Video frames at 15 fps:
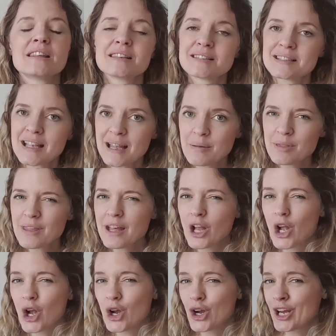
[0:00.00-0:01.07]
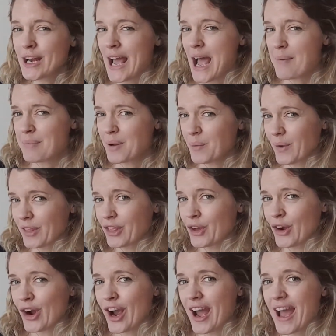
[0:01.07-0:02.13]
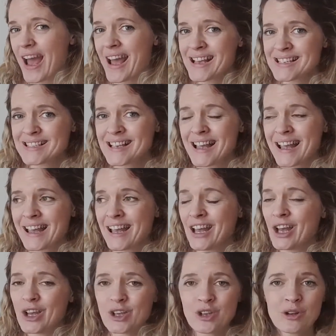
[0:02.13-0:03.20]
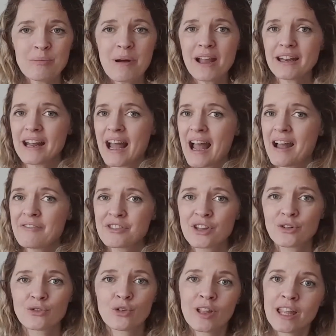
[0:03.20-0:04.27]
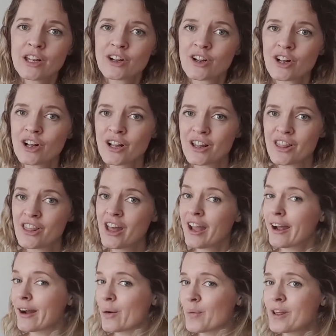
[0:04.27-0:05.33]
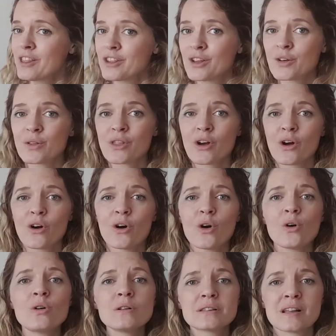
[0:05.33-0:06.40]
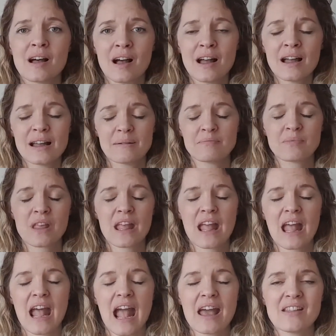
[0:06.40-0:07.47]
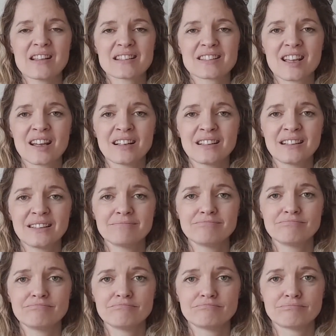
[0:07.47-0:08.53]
The same thing could happen with your essay. You might have the reader there with you the whole time, and then suddenly,